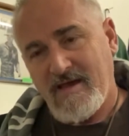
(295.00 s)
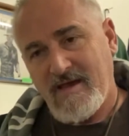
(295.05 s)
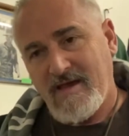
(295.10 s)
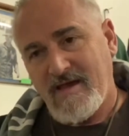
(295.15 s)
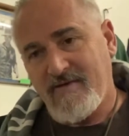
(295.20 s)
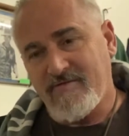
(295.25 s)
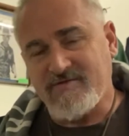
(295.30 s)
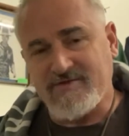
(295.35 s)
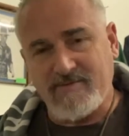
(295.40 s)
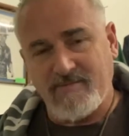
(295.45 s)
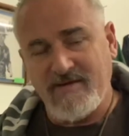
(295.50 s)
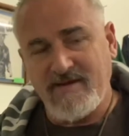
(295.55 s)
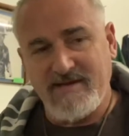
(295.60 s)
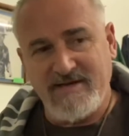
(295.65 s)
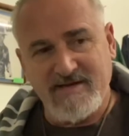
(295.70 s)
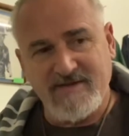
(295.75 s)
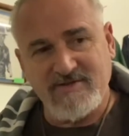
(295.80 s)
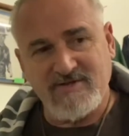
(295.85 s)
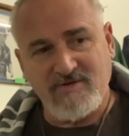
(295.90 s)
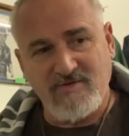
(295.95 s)
if somebody
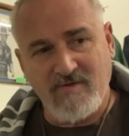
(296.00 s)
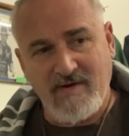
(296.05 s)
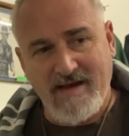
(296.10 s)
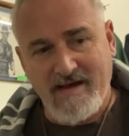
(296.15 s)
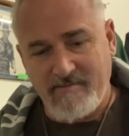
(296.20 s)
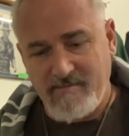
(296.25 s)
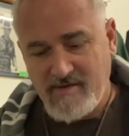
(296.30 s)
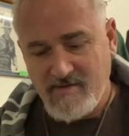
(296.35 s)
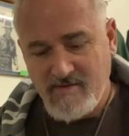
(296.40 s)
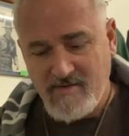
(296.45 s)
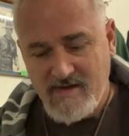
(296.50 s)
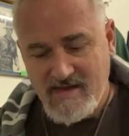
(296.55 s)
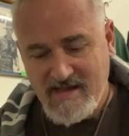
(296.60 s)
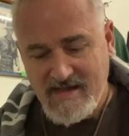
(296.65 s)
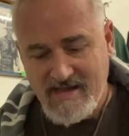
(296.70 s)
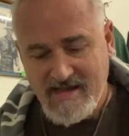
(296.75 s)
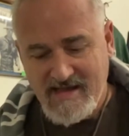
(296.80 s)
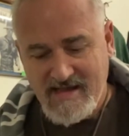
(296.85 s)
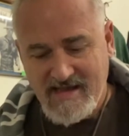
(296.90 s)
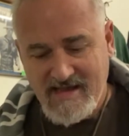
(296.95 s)
does grab you
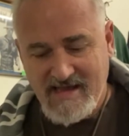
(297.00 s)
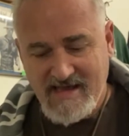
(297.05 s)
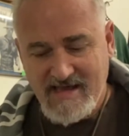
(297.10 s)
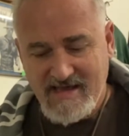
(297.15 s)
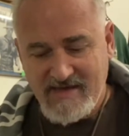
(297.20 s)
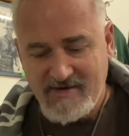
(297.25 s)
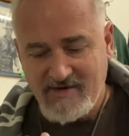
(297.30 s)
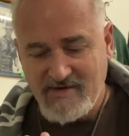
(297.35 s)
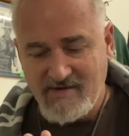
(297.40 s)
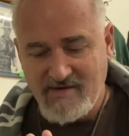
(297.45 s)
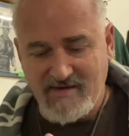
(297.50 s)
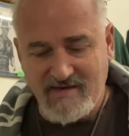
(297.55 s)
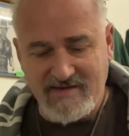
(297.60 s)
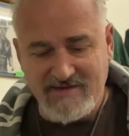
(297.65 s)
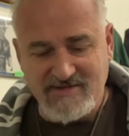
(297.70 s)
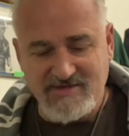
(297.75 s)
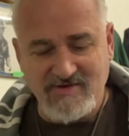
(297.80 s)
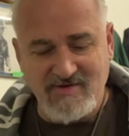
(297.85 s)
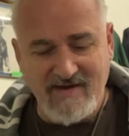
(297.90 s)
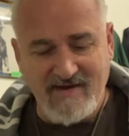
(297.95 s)
and at
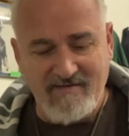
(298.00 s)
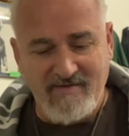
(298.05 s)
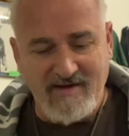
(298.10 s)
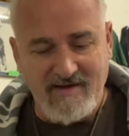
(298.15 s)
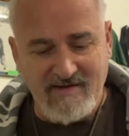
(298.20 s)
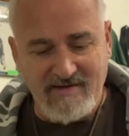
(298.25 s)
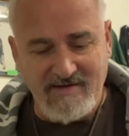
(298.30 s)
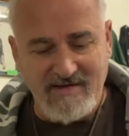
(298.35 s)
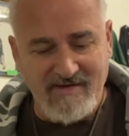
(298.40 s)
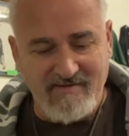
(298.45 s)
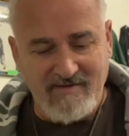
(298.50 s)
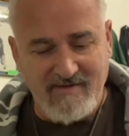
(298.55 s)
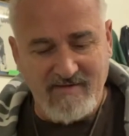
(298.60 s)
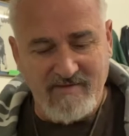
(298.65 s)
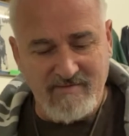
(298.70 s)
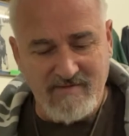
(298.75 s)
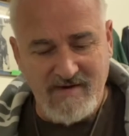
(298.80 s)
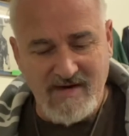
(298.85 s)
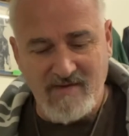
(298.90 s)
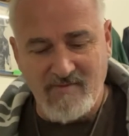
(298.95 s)
least you have
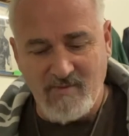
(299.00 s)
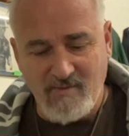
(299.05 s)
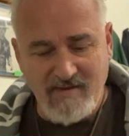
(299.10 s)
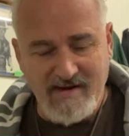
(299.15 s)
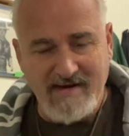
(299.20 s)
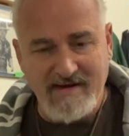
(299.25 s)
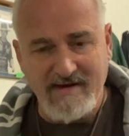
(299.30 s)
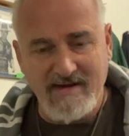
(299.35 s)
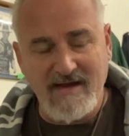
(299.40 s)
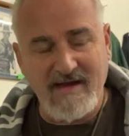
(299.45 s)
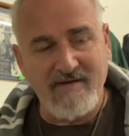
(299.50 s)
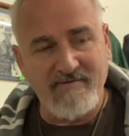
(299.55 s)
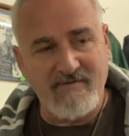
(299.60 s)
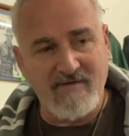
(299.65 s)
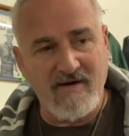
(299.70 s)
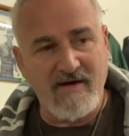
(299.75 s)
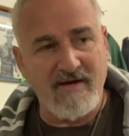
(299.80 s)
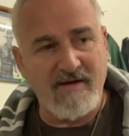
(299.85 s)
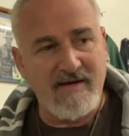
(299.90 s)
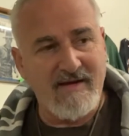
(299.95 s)
a ring knife
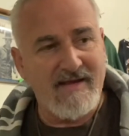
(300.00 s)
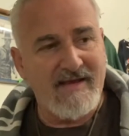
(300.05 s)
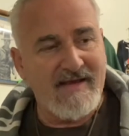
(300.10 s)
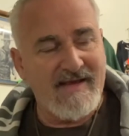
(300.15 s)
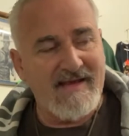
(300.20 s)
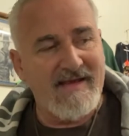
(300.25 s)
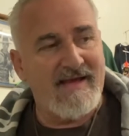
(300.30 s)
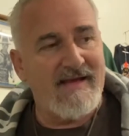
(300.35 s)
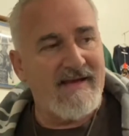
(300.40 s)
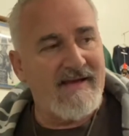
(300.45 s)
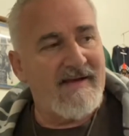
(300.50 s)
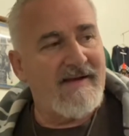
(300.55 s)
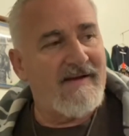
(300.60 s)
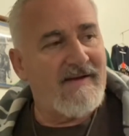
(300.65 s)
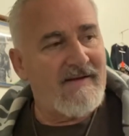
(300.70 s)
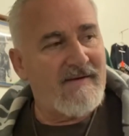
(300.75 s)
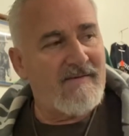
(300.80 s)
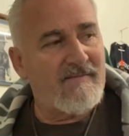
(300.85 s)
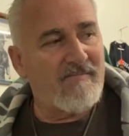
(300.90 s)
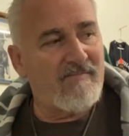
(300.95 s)
on,
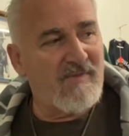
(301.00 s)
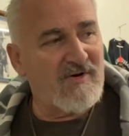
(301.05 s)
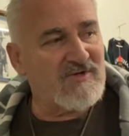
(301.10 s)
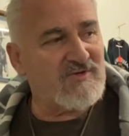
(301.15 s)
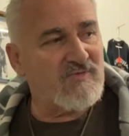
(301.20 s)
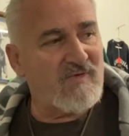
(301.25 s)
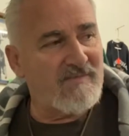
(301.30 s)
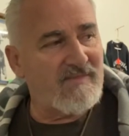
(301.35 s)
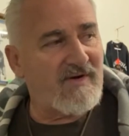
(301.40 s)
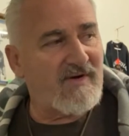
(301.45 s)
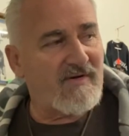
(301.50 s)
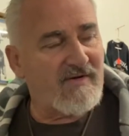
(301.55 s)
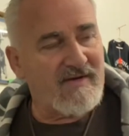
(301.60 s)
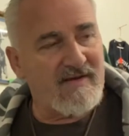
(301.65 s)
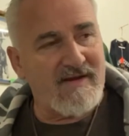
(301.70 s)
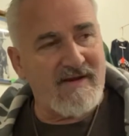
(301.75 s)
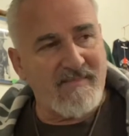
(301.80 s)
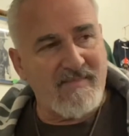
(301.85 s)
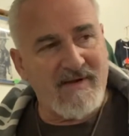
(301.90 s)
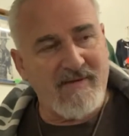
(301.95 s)
Most women aren't
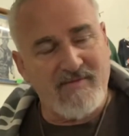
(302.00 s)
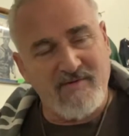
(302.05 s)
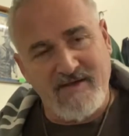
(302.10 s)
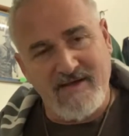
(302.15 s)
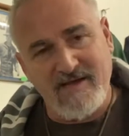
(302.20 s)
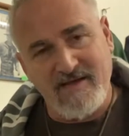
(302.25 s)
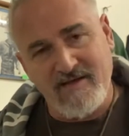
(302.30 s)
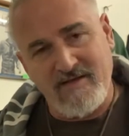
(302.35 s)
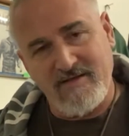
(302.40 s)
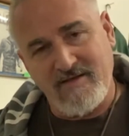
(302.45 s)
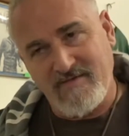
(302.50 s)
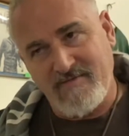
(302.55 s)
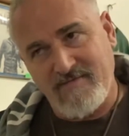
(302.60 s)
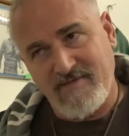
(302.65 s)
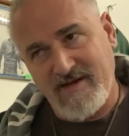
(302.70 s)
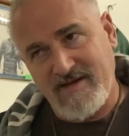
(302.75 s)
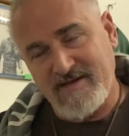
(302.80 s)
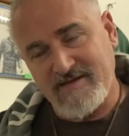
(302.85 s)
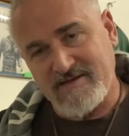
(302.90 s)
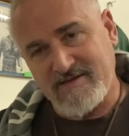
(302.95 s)
going to be able to hit you in the
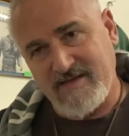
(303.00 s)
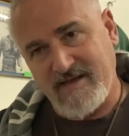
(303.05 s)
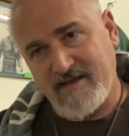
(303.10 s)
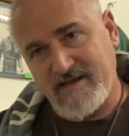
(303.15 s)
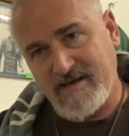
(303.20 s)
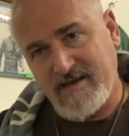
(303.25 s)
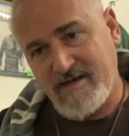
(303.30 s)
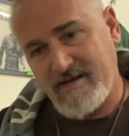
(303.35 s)
face. They can,